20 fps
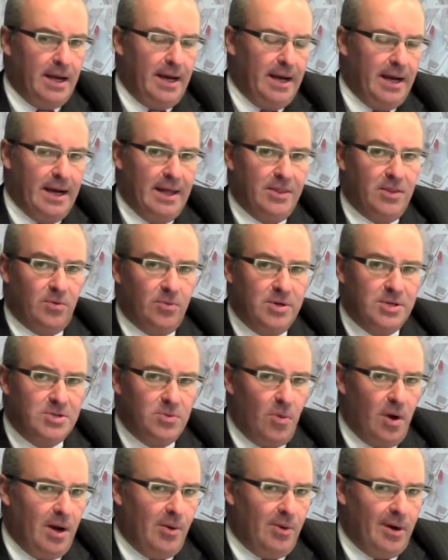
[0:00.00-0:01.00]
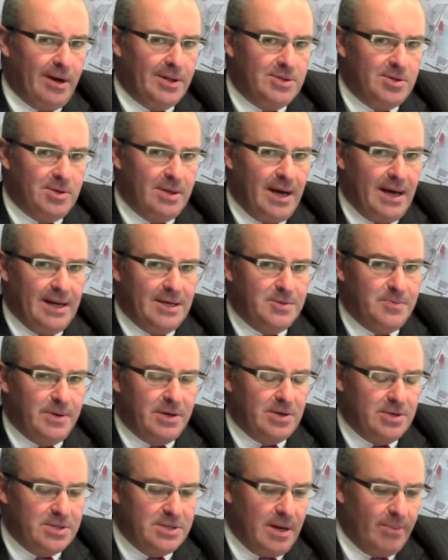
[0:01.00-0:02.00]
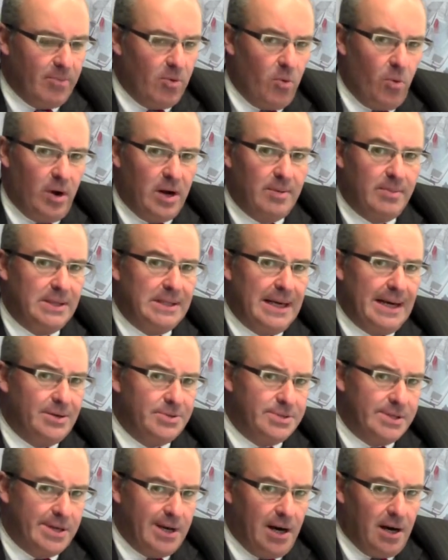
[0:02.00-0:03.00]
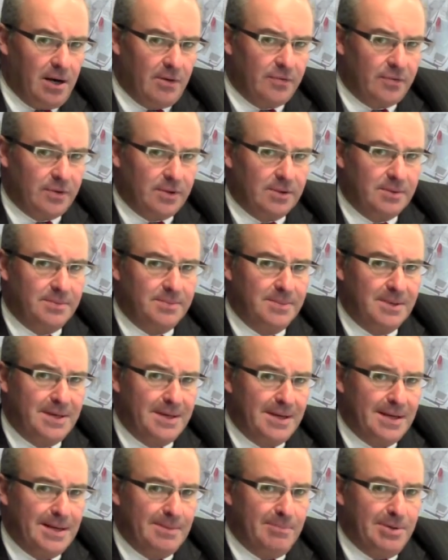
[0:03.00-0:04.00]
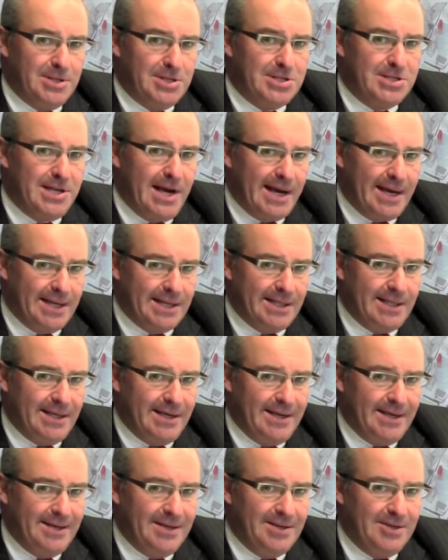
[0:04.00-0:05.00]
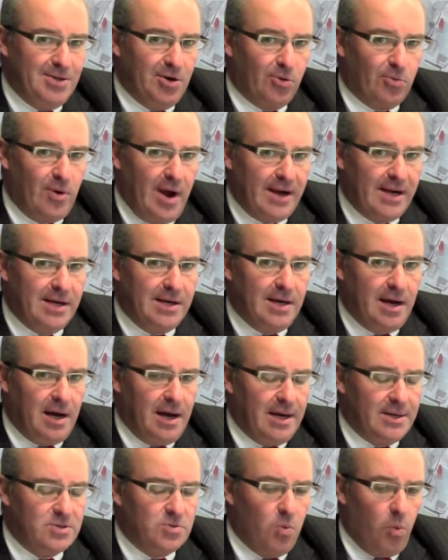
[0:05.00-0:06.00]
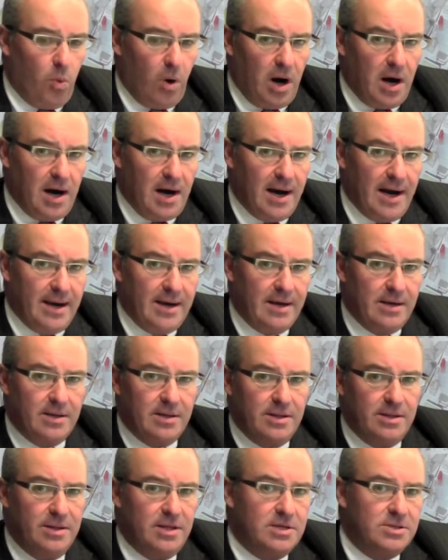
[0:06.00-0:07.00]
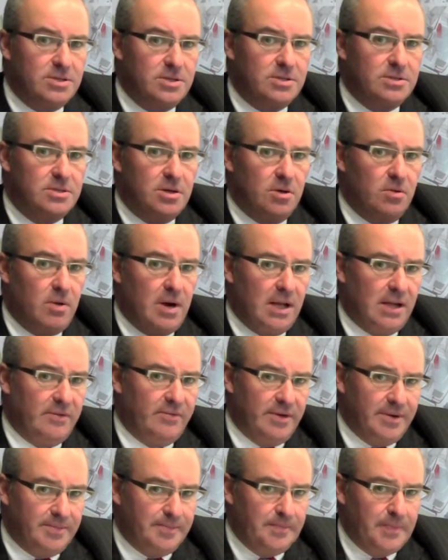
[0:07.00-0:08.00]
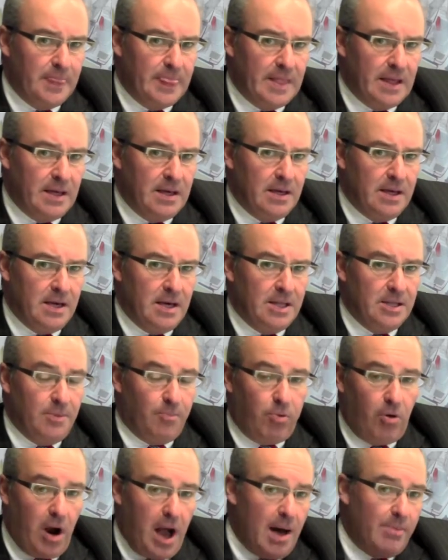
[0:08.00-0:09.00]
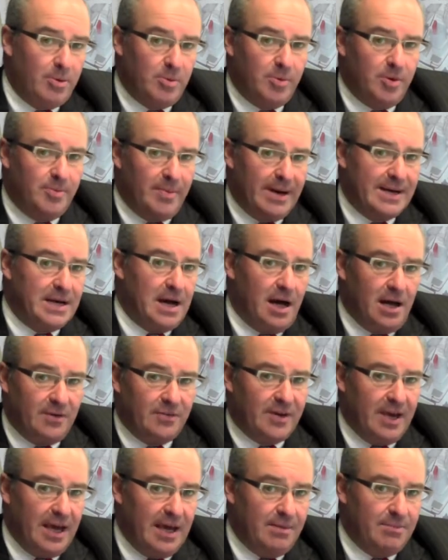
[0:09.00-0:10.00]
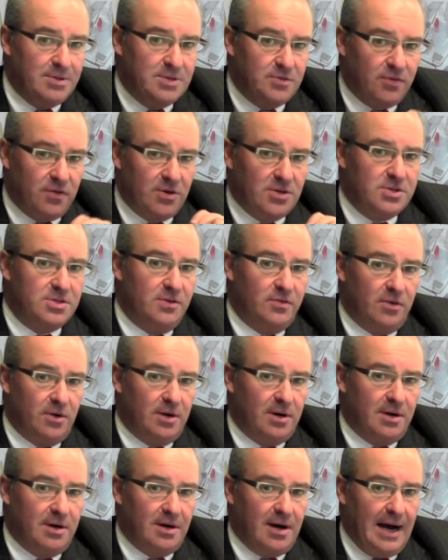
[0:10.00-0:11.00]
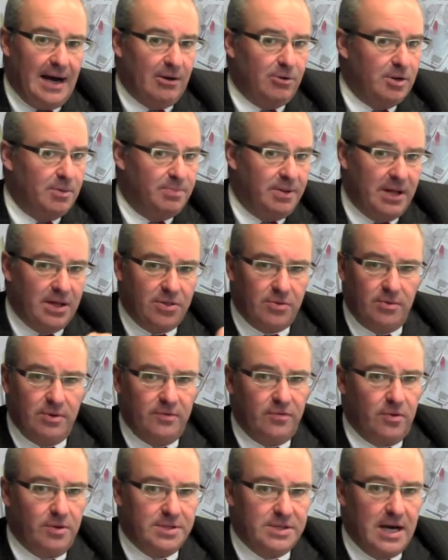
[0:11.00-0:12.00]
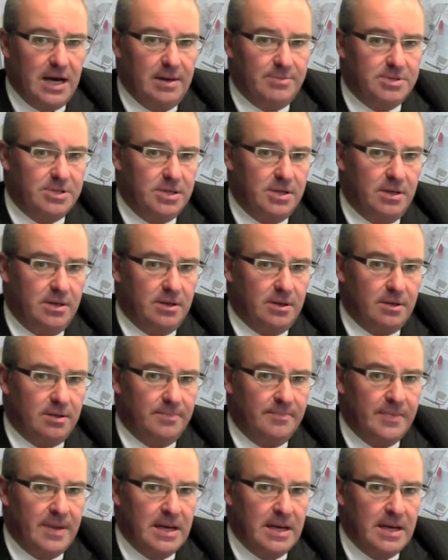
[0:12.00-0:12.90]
And the reason why I want to do that is because number one, I'm a lousy golfer. But secondly, you'll recognize why this is so relevant. The problem with my golf game is, first of all, I only play 3 to 4 times a year.